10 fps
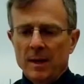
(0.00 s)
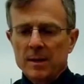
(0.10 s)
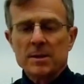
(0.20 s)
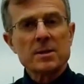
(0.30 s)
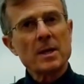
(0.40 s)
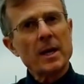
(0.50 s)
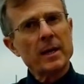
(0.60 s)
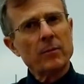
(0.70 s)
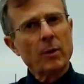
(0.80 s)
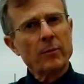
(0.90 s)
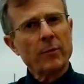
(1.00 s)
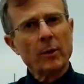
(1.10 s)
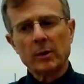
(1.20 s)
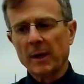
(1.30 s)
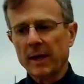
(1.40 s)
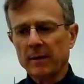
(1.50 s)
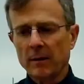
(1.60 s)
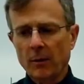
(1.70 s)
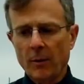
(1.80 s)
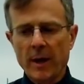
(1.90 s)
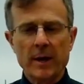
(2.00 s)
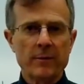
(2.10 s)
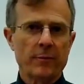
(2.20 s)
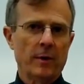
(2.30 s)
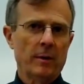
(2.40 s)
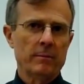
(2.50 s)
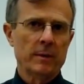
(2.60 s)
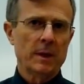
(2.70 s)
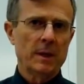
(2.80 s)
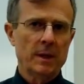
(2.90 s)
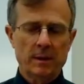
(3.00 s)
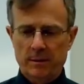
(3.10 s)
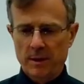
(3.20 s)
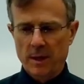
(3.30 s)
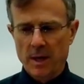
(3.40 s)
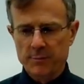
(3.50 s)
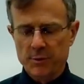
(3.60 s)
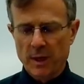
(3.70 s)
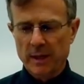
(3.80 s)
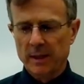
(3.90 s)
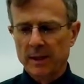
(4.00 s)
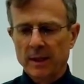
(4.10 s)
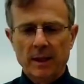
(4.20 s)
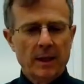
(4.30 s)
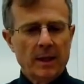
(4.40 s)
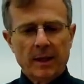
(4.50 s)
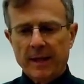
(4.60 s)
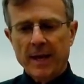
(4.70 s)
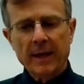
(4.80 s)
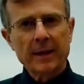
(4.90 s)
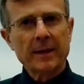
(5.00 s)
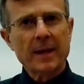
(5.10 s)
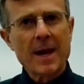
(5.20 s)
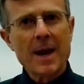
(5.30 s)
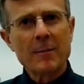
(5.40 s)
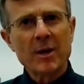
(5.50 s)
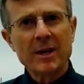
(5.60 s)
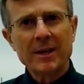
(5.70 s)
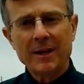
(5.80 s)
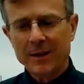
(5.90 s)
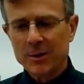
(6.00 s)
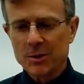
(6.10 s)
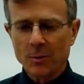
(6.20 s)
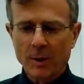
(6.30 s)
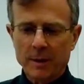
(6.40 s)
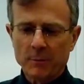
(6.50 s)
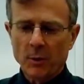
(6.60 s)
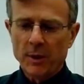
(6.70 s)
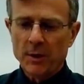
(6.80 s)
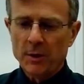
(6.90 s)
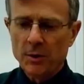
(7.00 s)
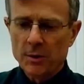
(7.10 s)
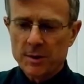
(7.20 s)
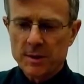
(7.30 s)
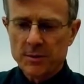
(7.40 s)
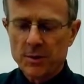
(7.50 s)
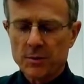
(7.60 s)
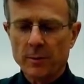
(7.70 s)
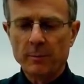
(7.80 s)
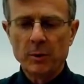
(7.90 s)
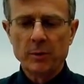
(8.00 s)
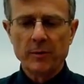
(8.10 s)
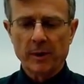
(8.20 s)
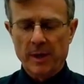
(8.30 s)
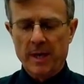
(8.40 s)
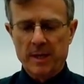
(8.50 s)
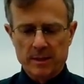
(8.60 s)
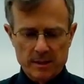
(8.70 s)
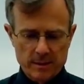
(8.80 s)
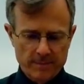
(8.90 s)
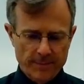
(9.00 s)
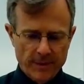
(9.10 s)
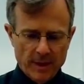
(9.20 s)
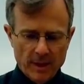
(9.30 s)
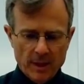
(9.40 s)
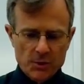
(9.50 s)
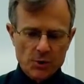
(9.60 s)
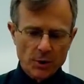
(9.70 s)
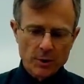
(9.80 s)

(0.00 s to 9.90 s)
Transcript: inside of one focal length away from the, the object. Can't get the camera in here, so what I'm going to do is to just remove the lens and show